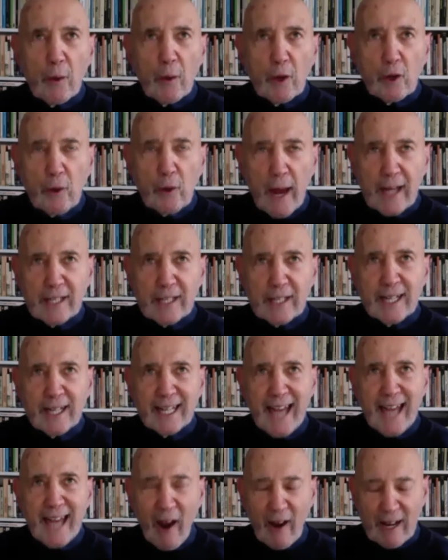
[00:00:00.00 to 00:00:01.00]
creating a
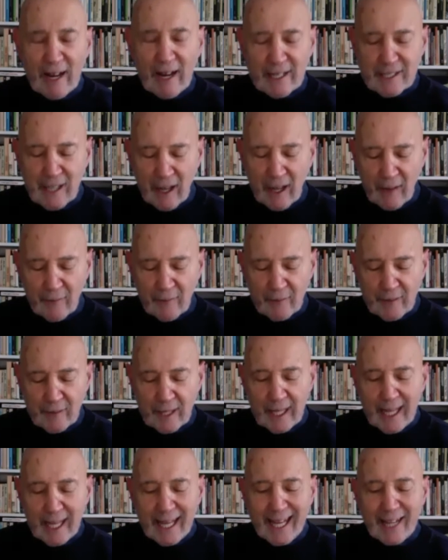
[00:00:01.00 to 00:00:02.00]
character
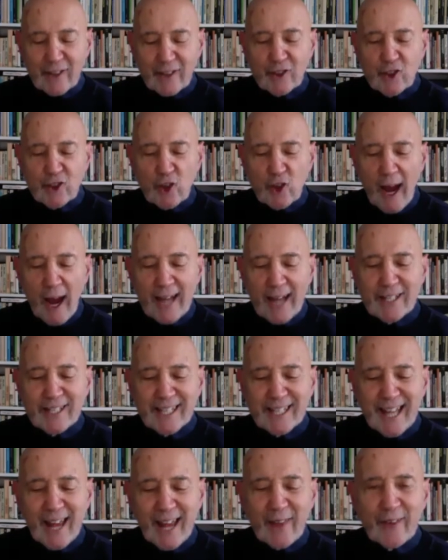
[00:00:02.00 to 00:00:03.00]
is trying
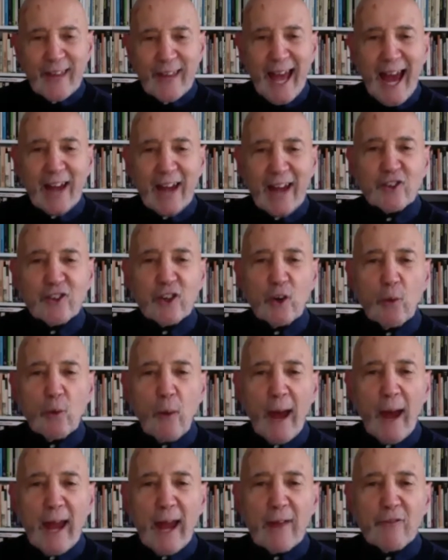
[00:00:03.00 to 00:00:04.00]
to get the actor
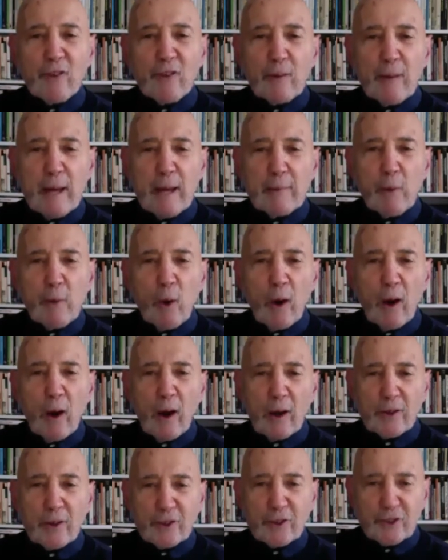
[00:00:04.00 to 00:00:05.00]
away from him or
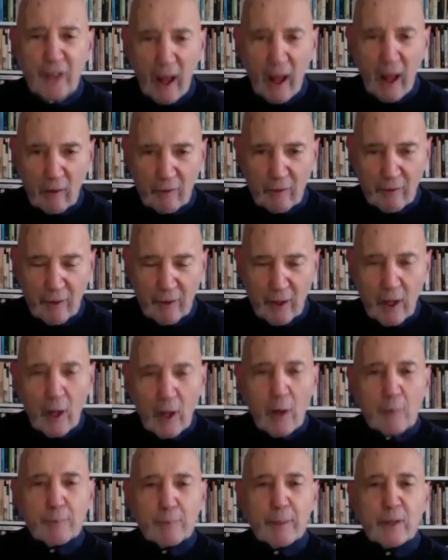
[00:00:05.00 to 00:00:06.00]
herself,
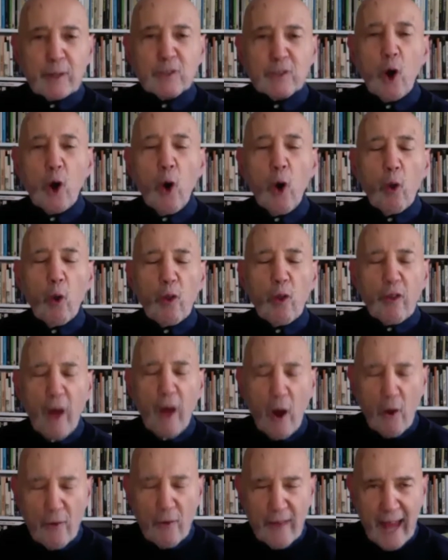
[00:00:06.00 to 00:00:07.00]
because
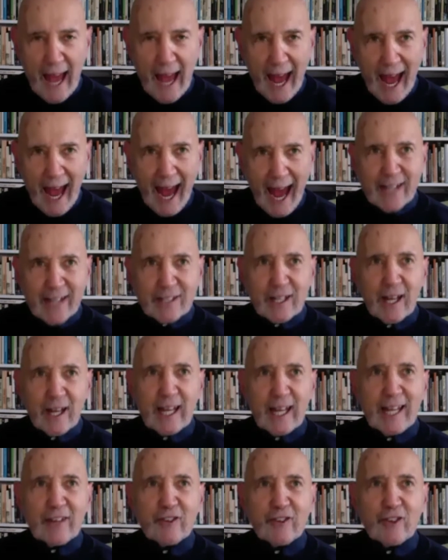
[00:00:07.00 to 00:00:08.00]
although the actor
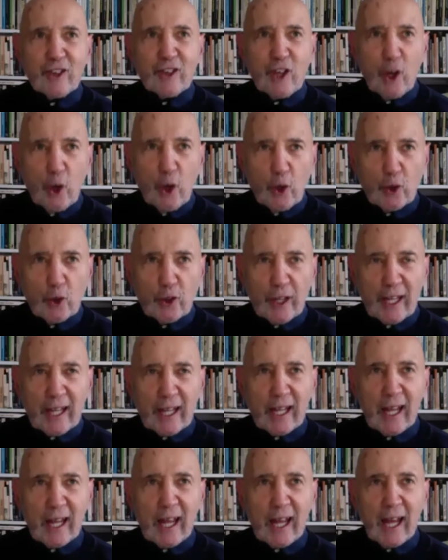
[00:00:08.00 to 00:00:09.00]
is
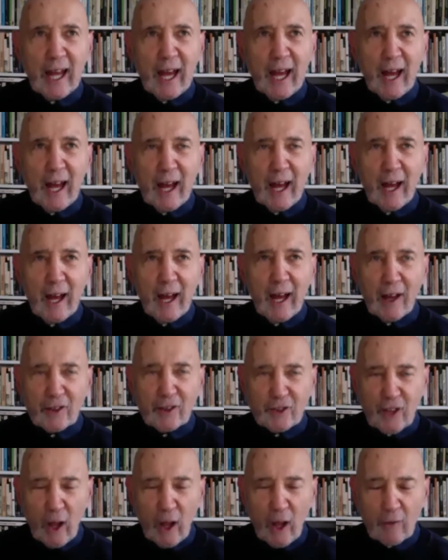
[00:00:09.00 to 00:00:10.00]
using
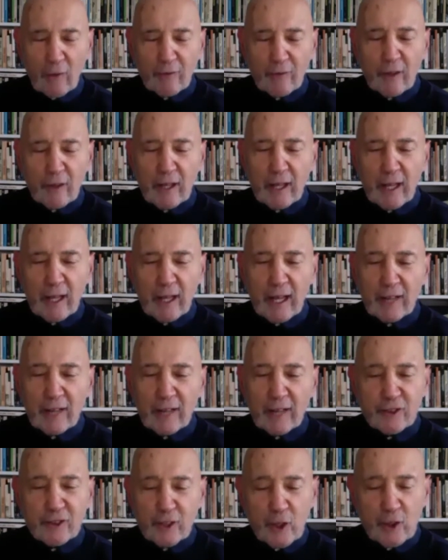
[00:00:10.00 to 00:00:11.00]
herself
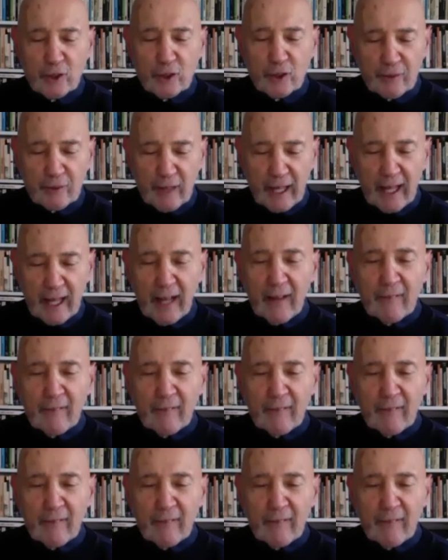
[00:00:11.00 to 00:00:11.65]
exclusively,